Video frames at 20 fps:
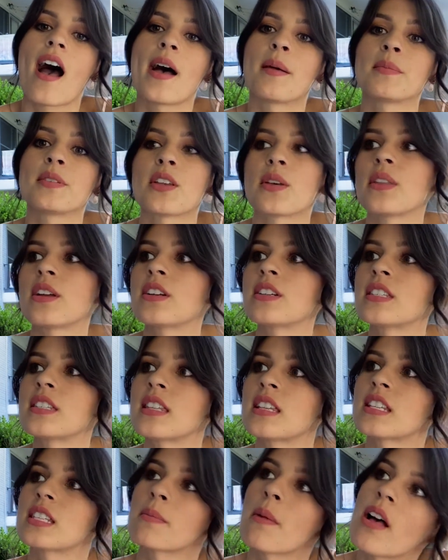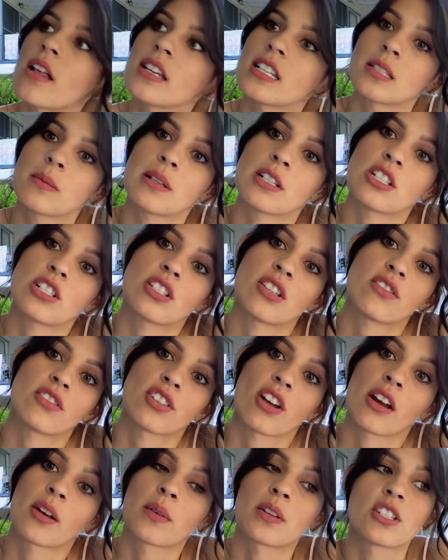So there's the smallest species of
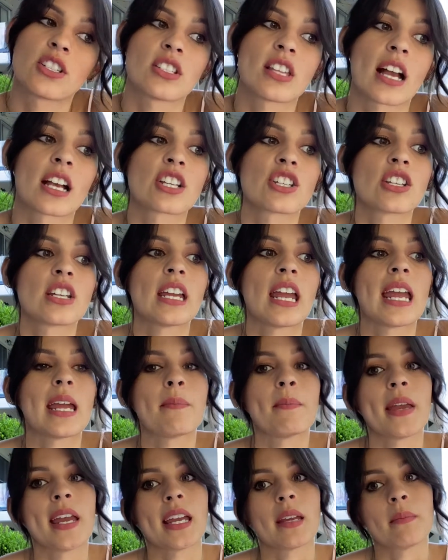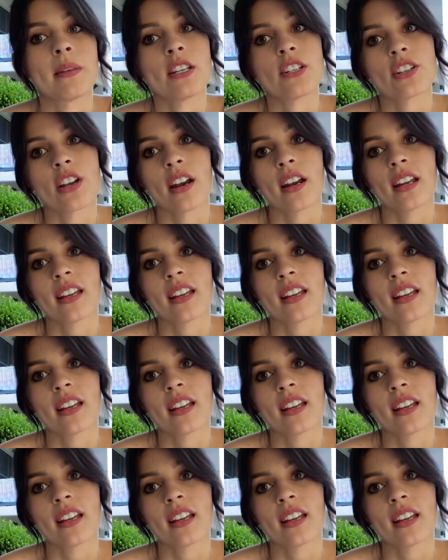shark, which is actually a pygmy shark,